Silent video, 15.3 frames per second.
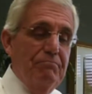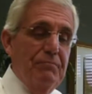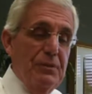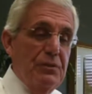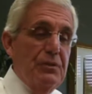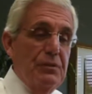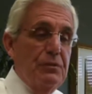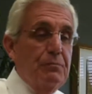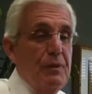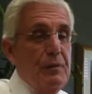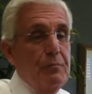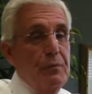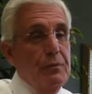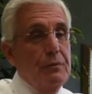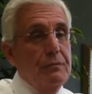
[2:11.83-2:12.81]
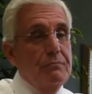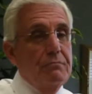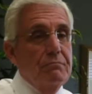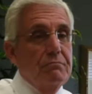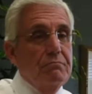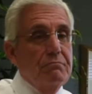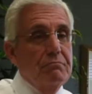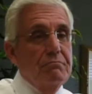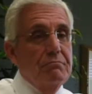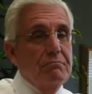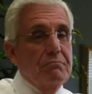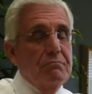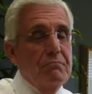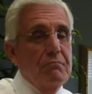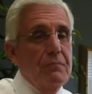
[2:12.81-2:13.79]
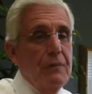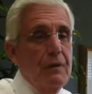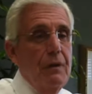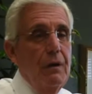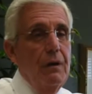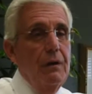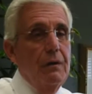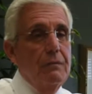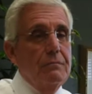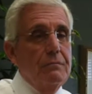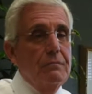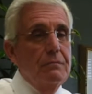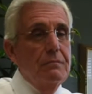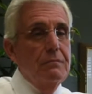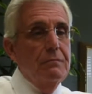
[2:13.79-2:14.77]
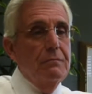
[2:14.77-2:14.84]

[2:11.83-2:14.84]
business people. Uh,